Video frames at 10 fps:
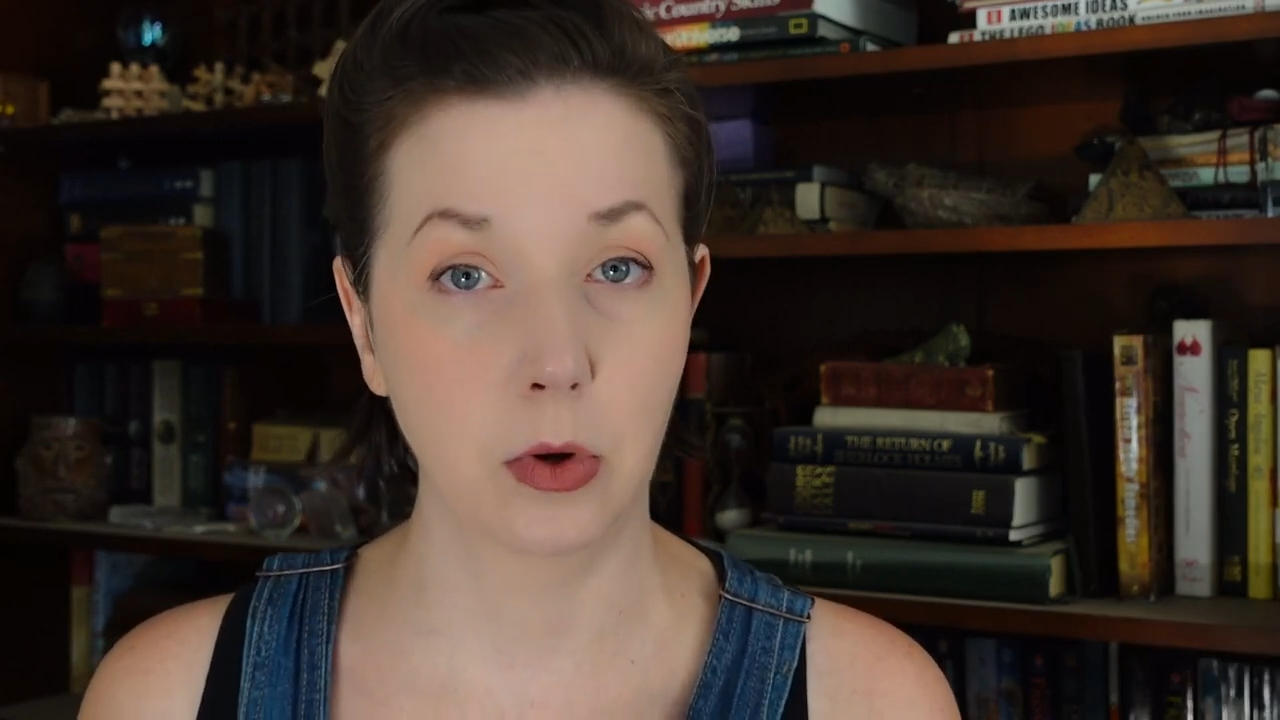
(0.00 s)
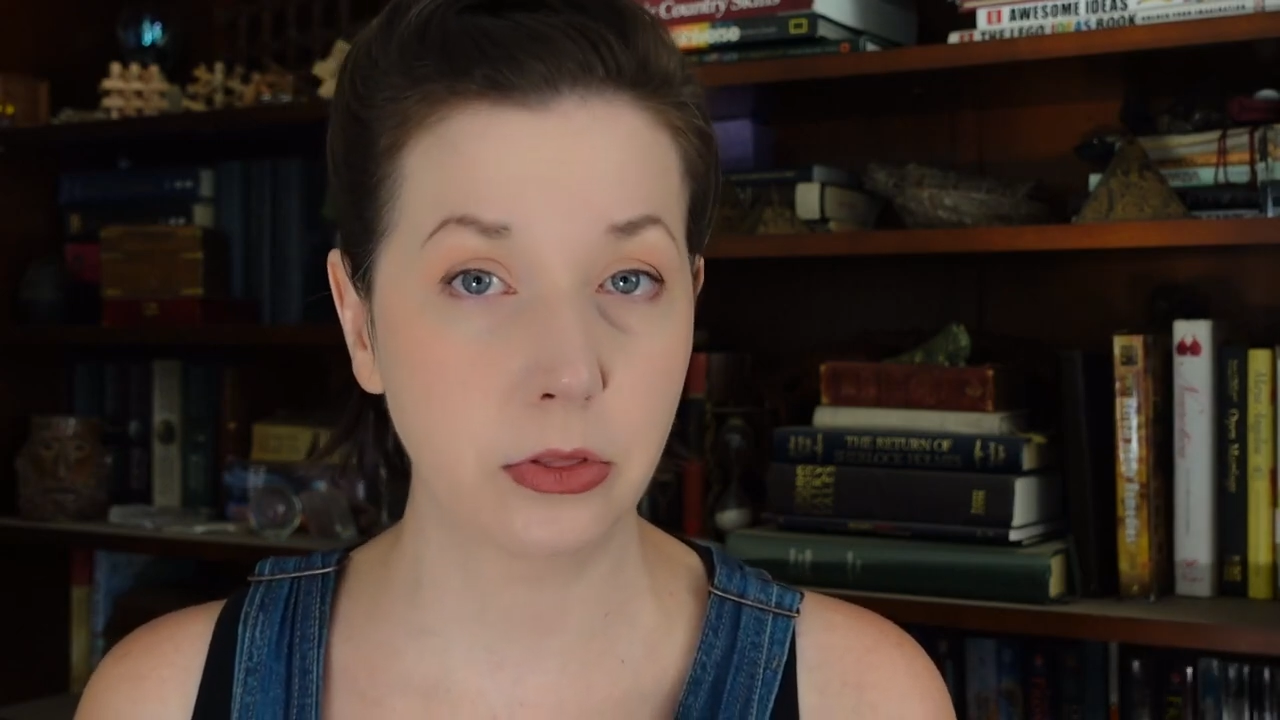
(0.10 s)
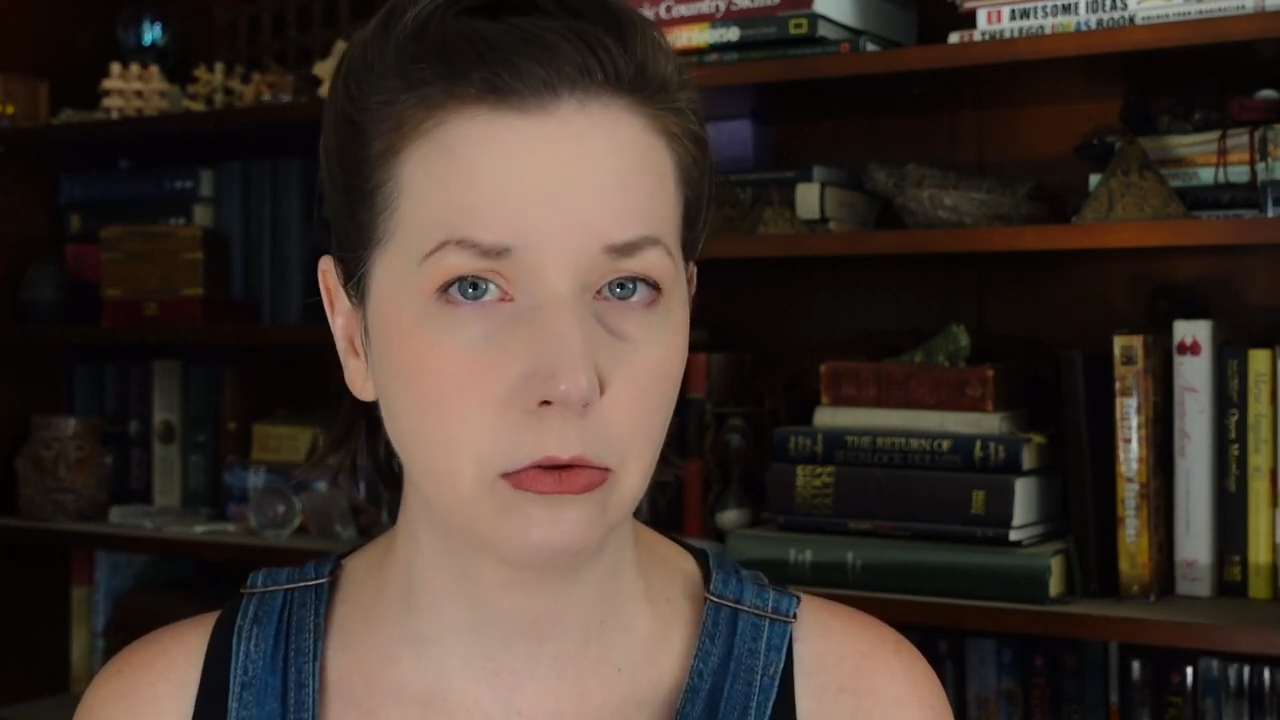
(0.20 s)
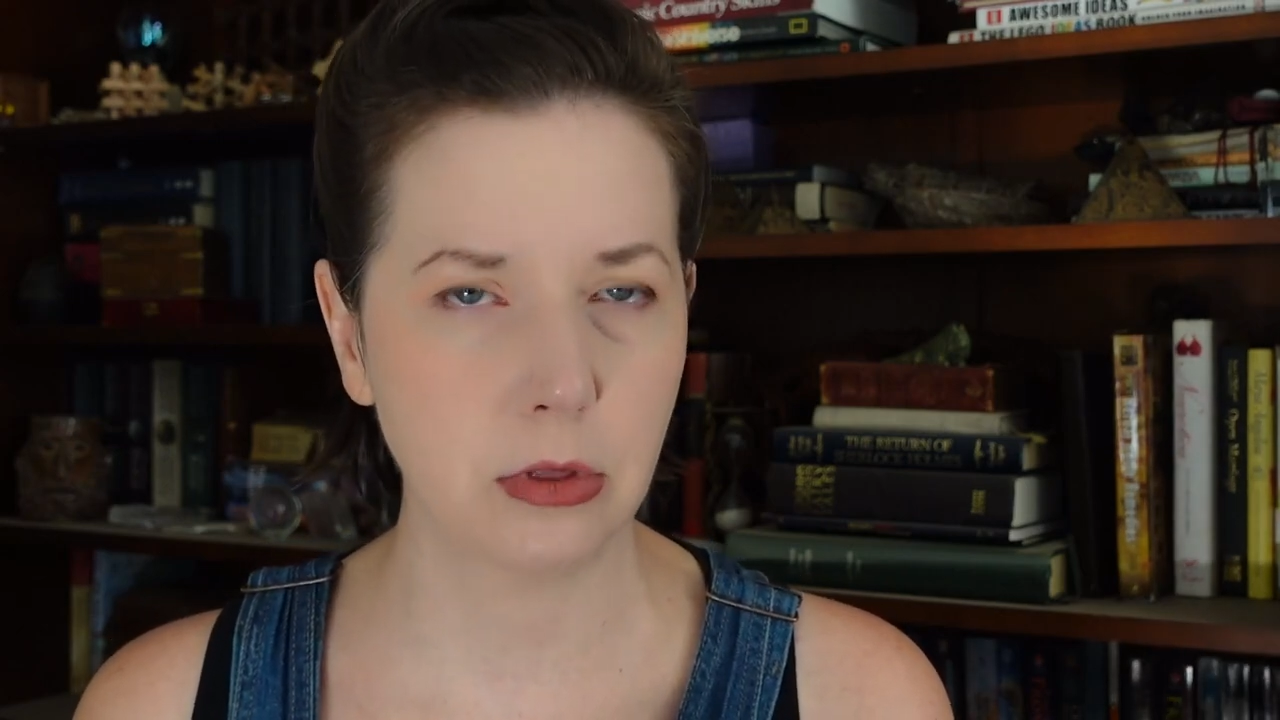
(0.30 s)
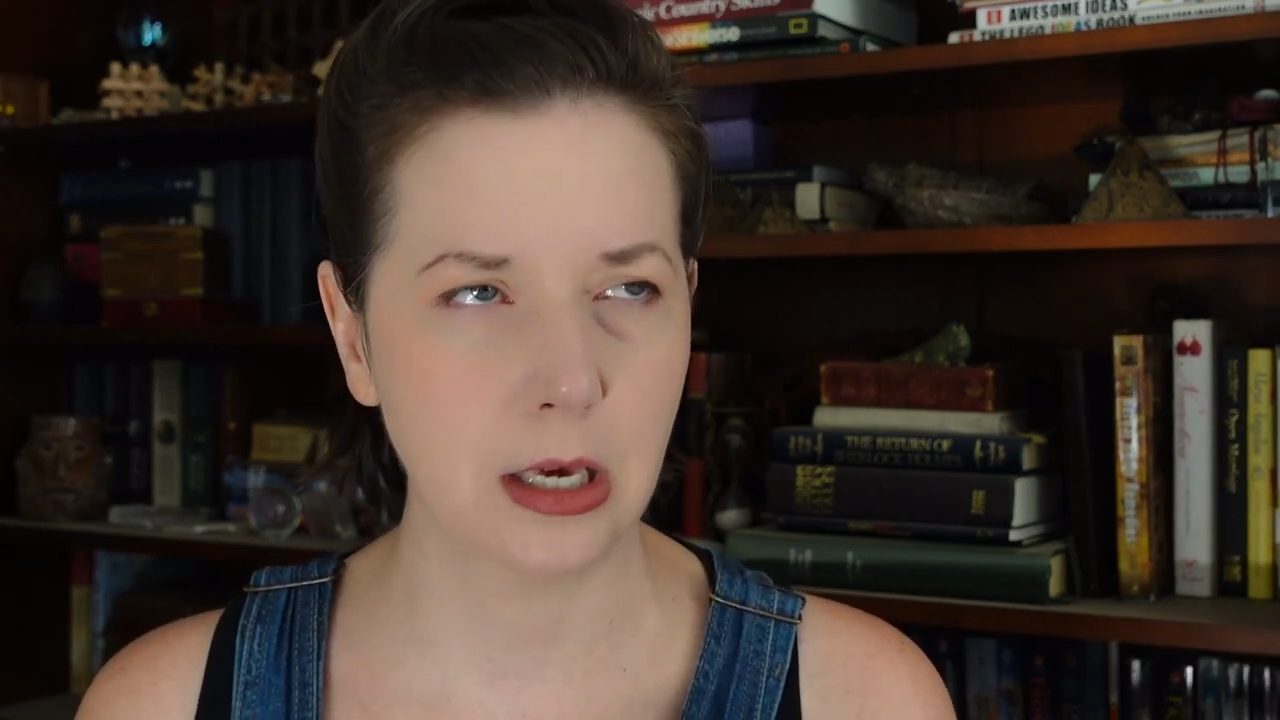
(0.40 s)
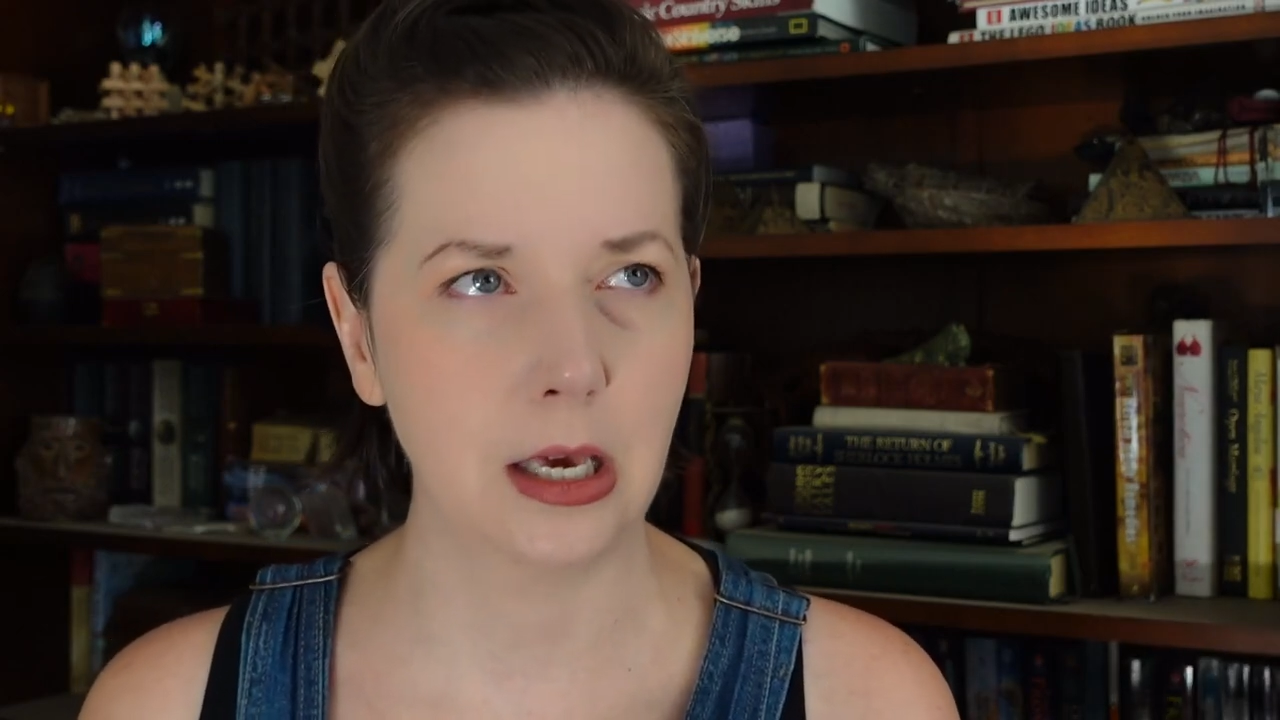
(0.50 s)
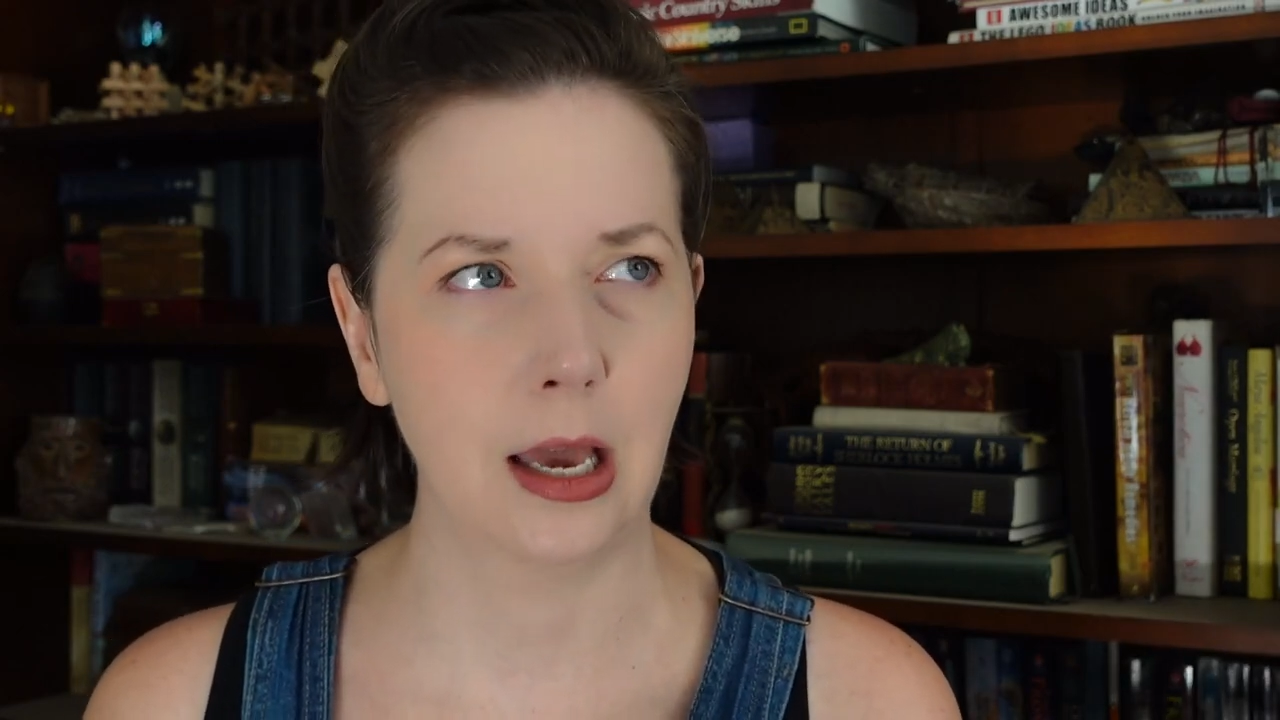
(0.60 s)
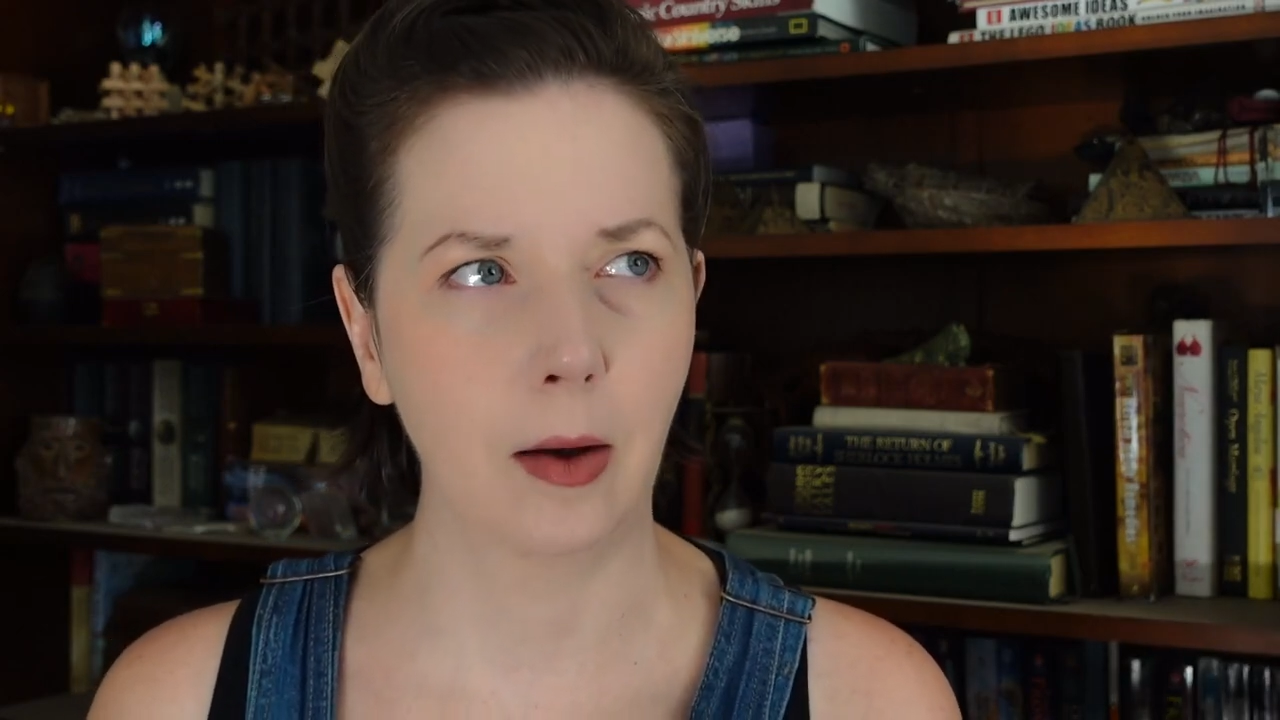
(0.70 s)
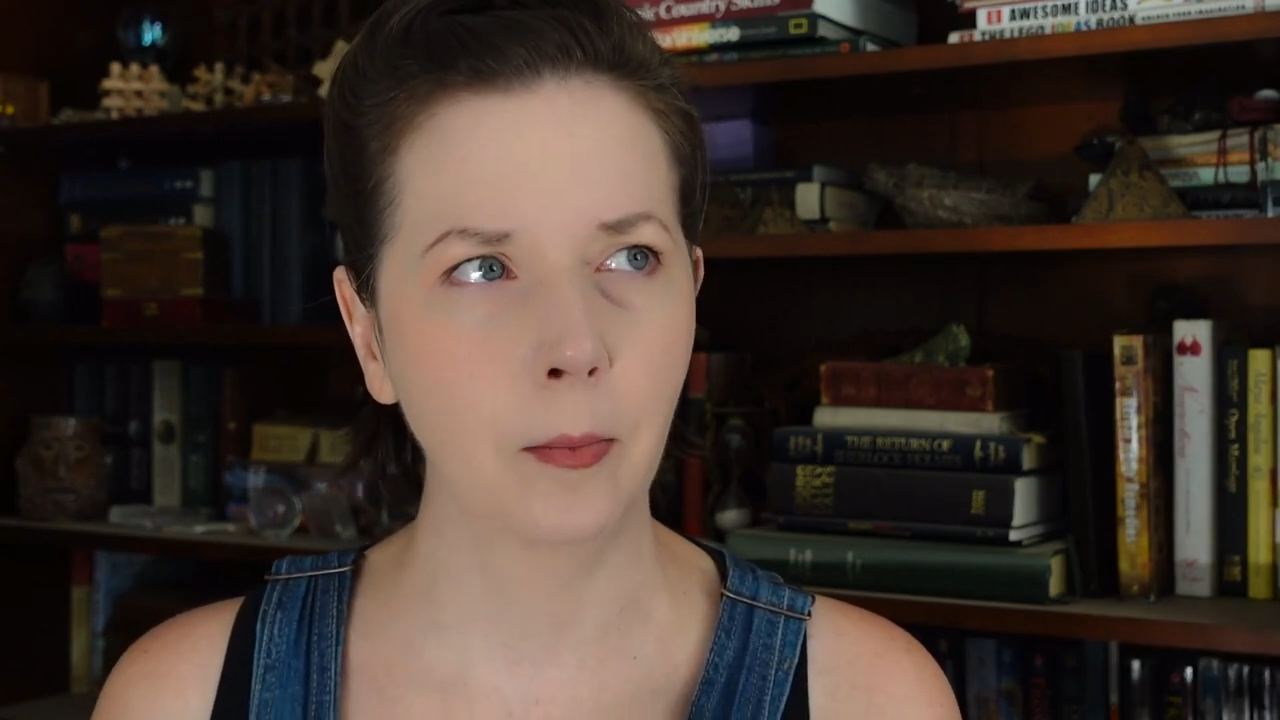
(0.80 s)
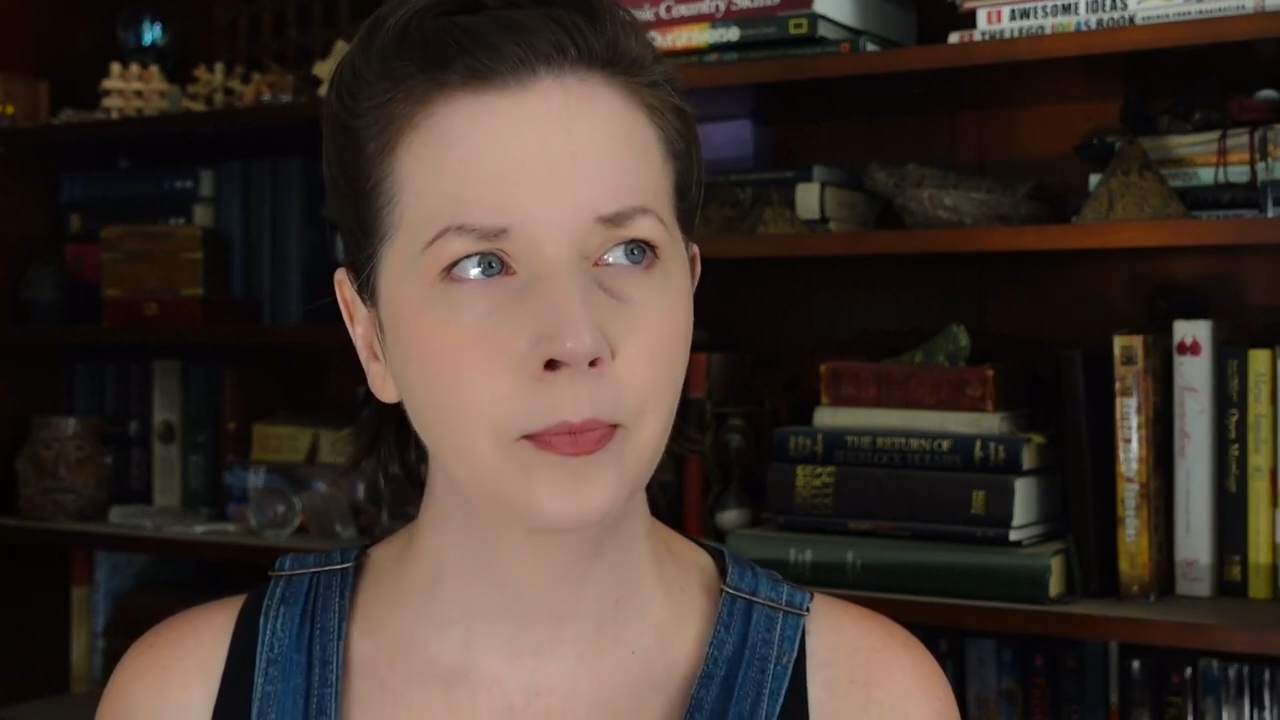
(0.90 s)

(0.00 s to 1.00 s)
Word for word: what they're thinking.